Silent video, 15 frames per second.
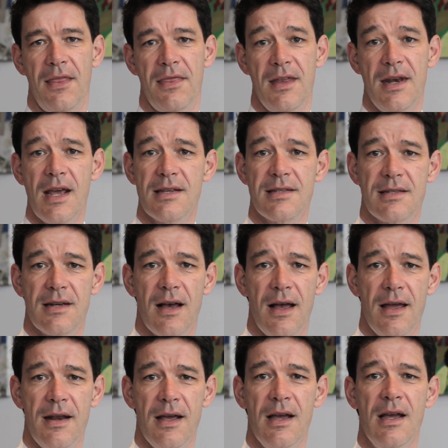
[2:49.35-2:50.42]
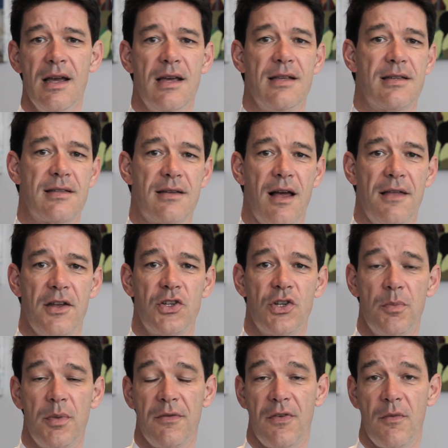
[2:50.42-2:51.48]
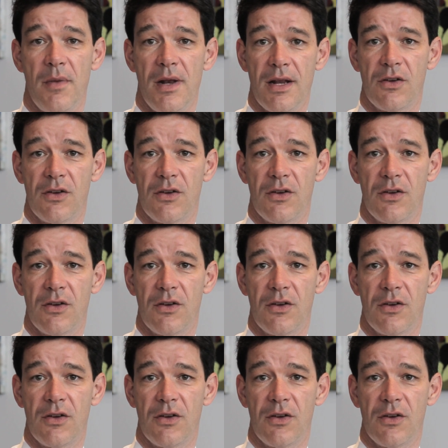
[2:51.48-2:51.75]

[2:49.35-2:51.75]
The next slide is a slide that should be familiar